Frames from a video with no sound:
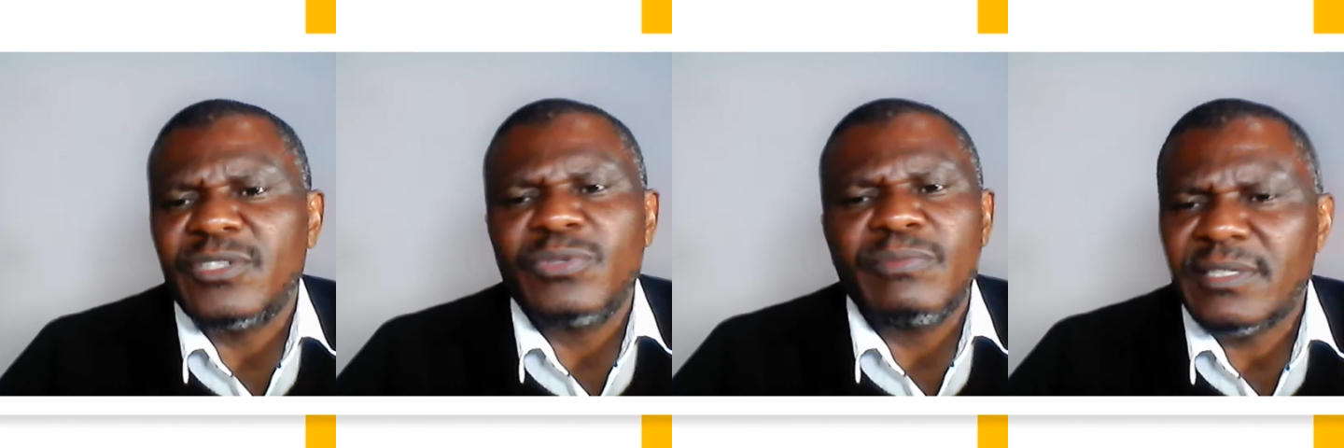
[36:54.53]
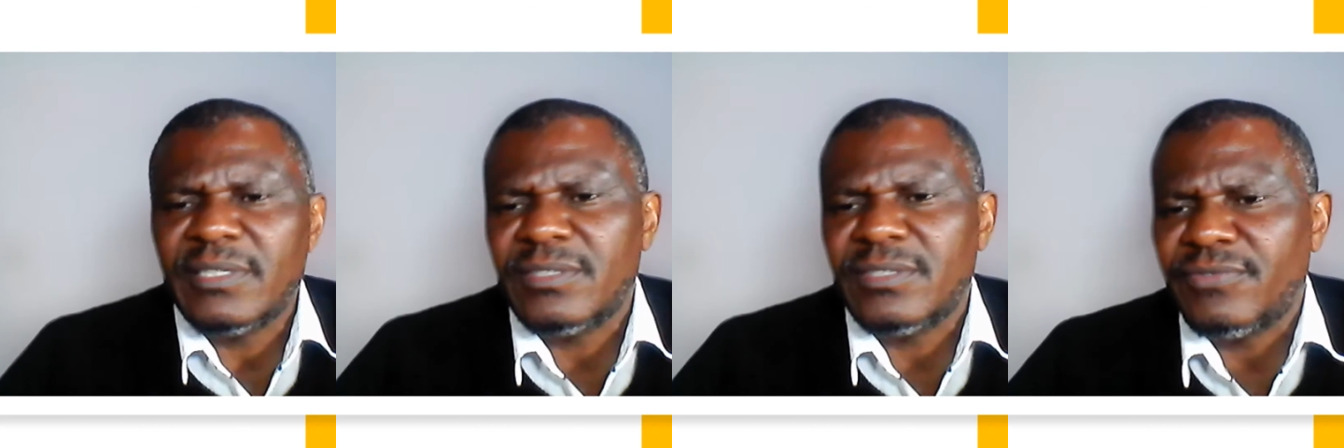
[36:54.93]
You
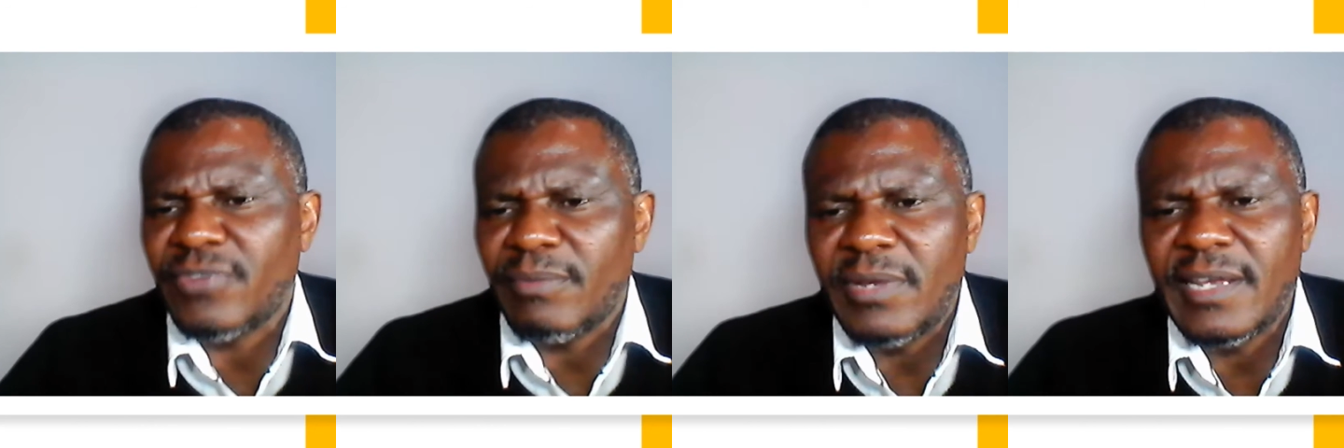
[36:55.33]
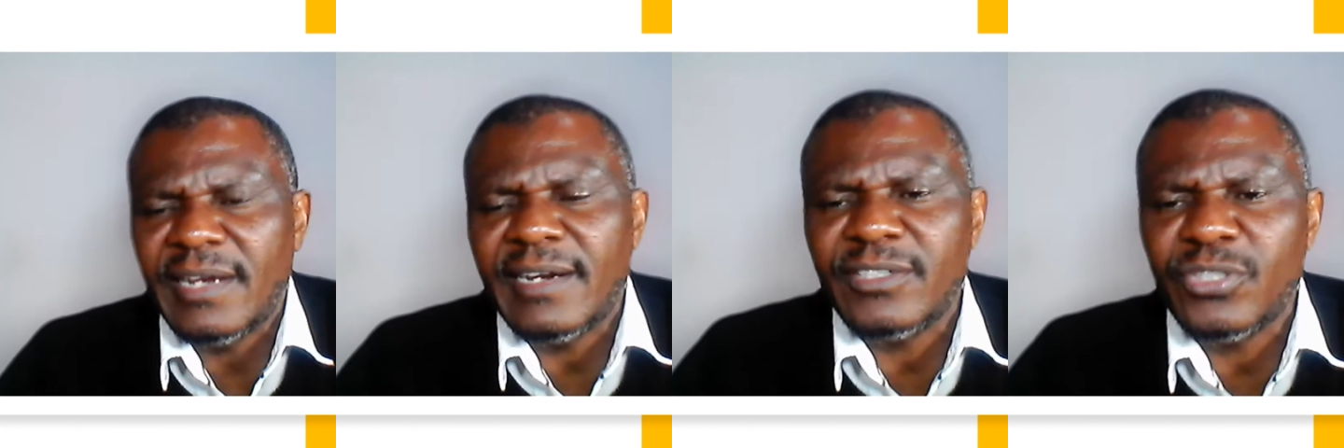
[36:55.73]
must
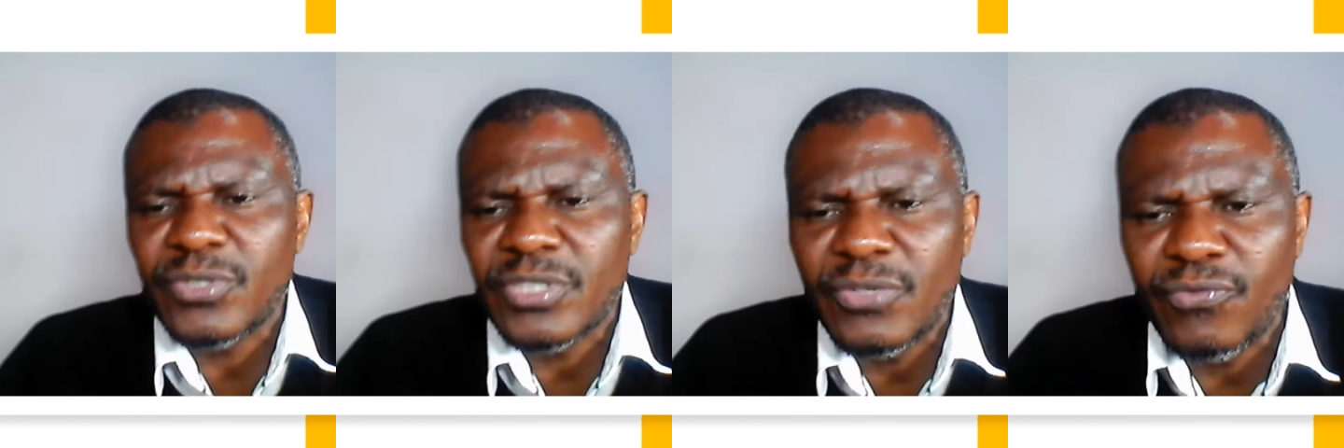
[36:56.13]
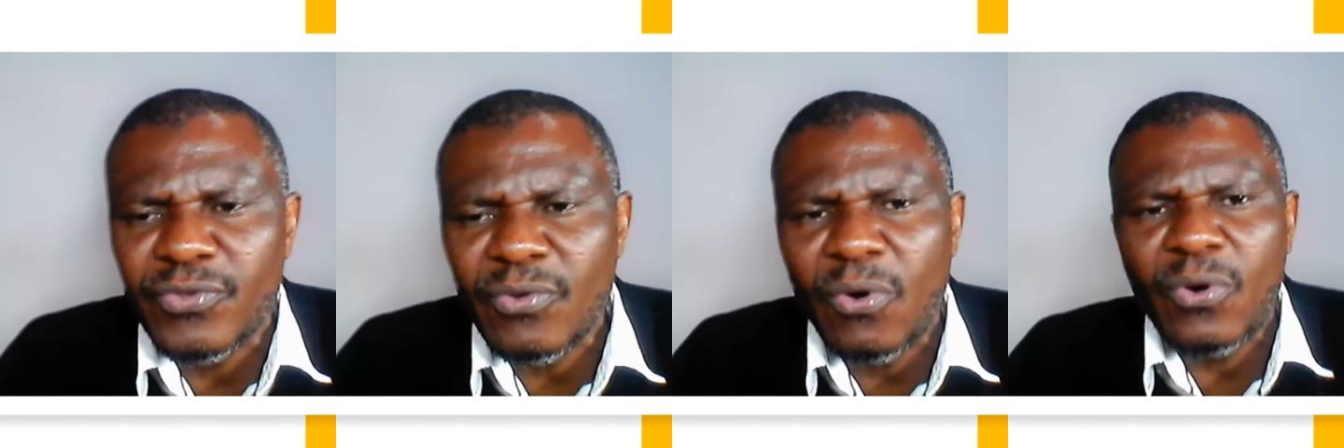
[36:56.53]
familiarize yourself
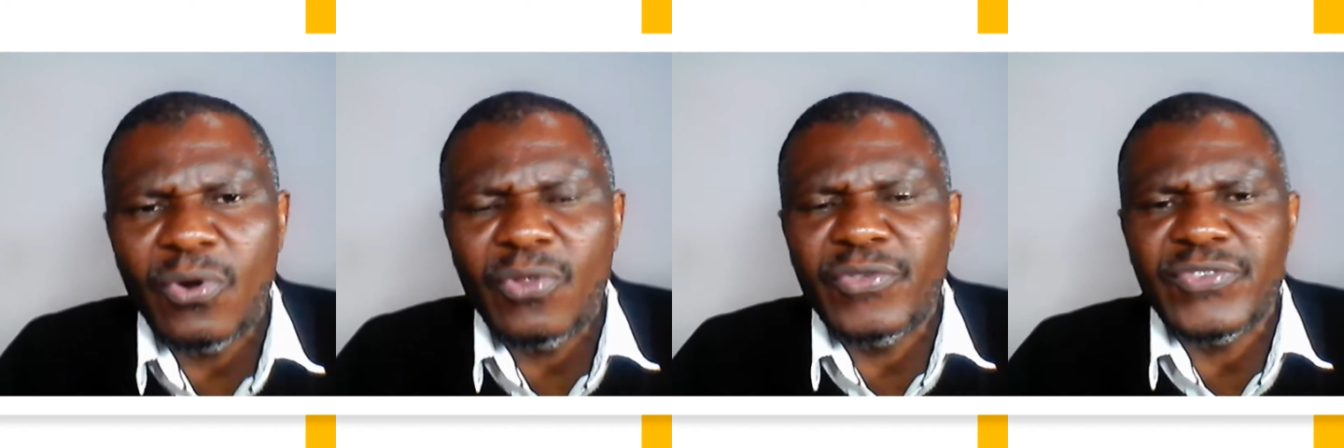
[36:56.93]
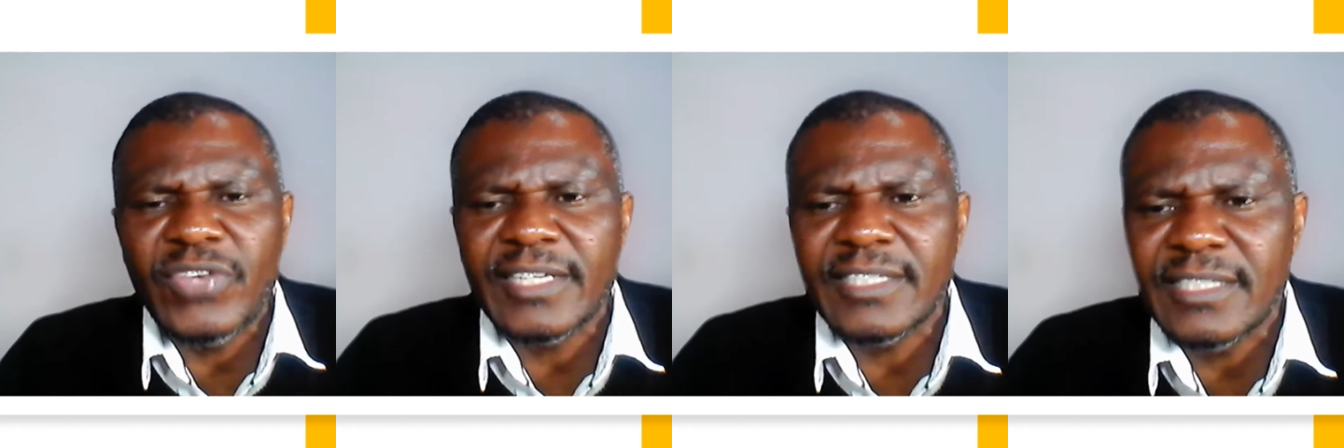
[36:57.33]
with all these
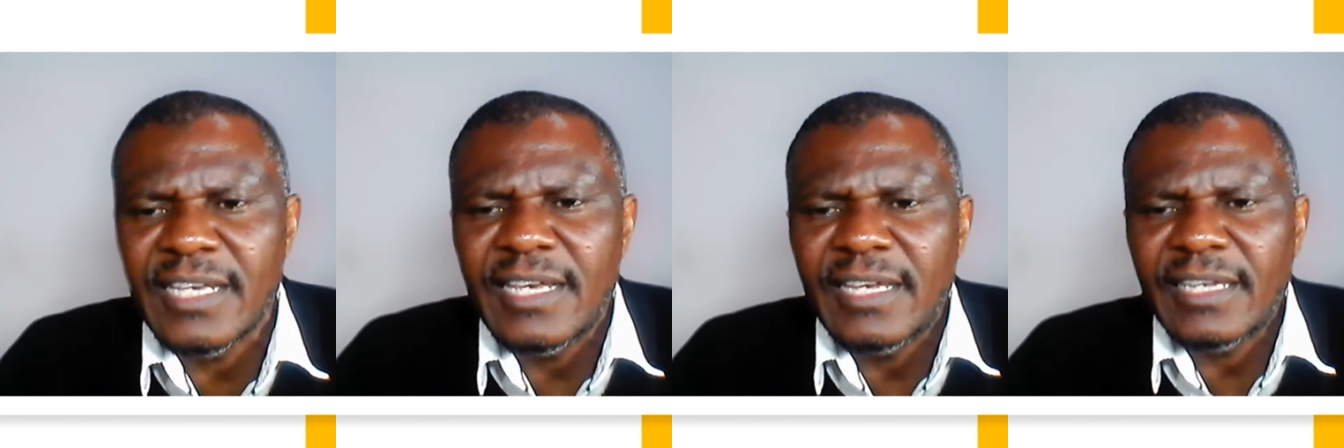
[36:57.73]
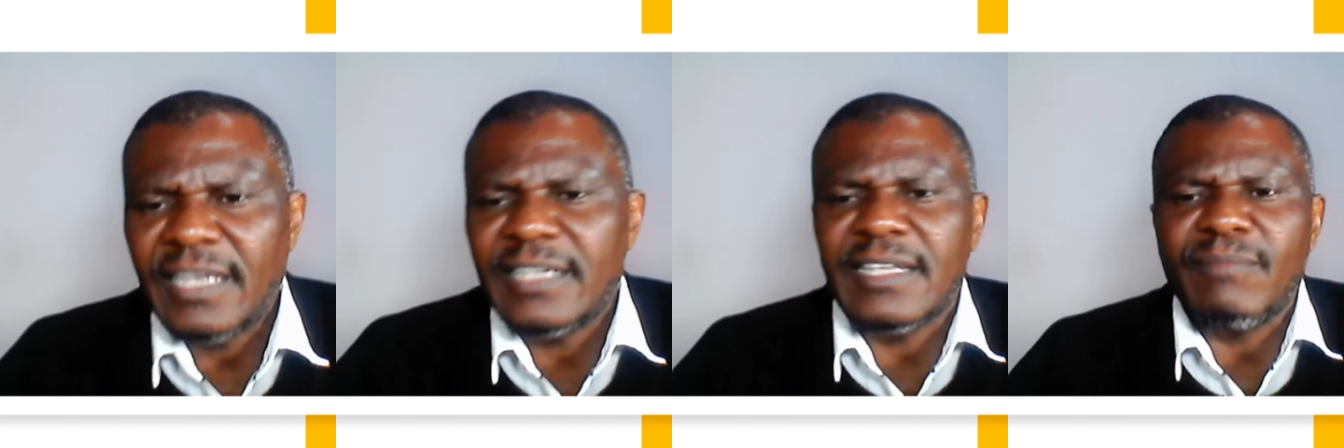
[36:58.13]
acts.
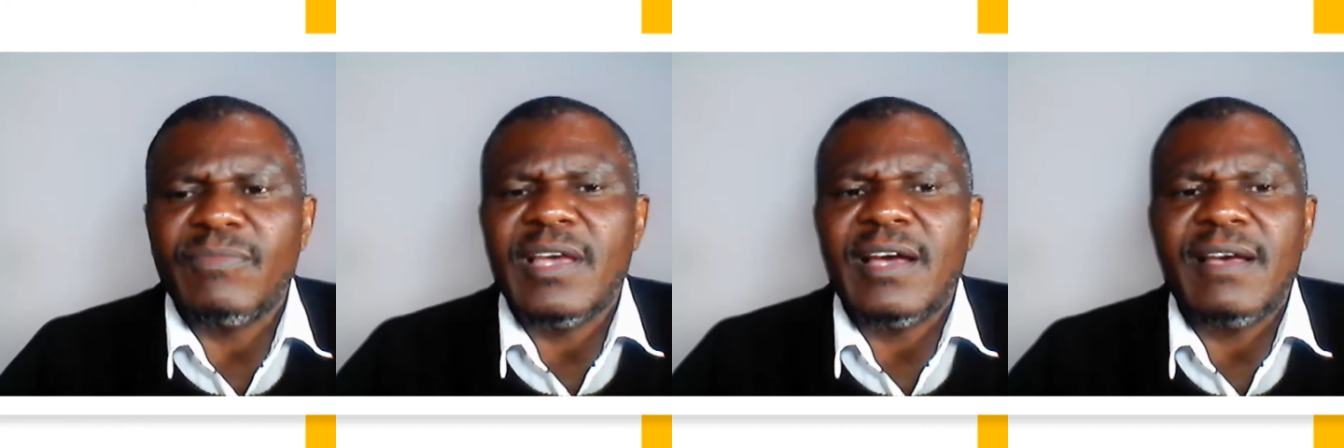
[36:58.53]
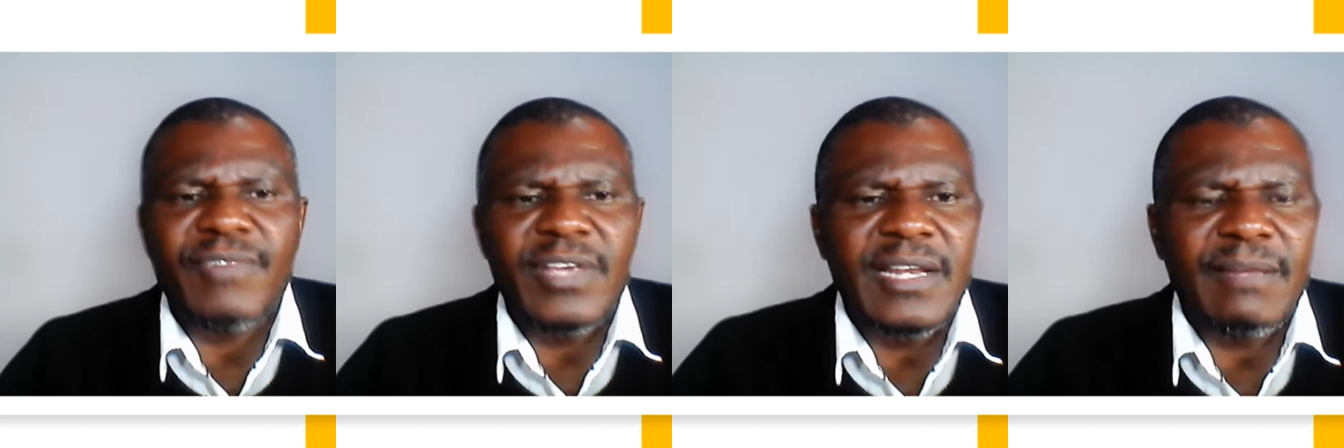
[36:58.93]
Get them, they are
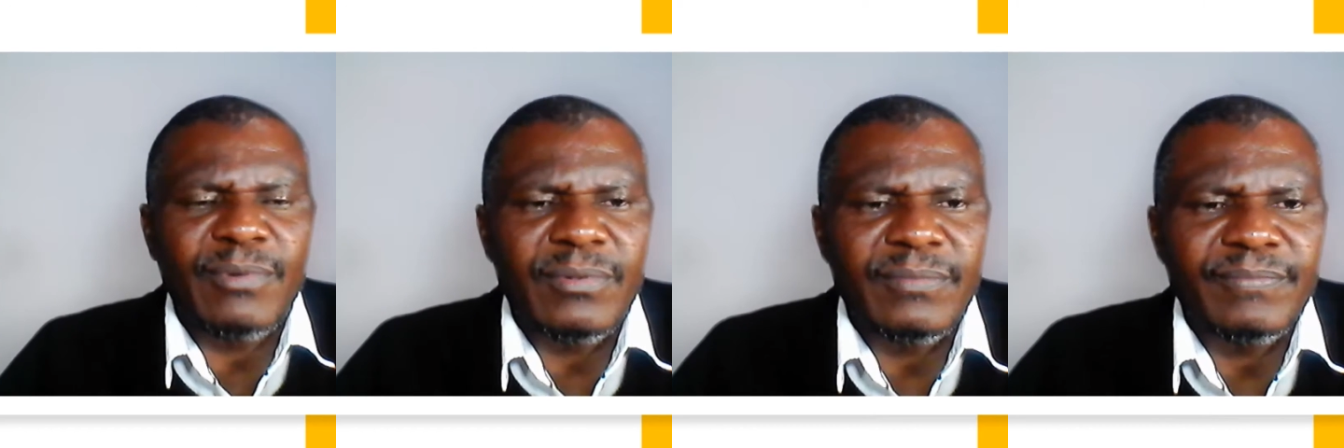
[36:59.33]
available.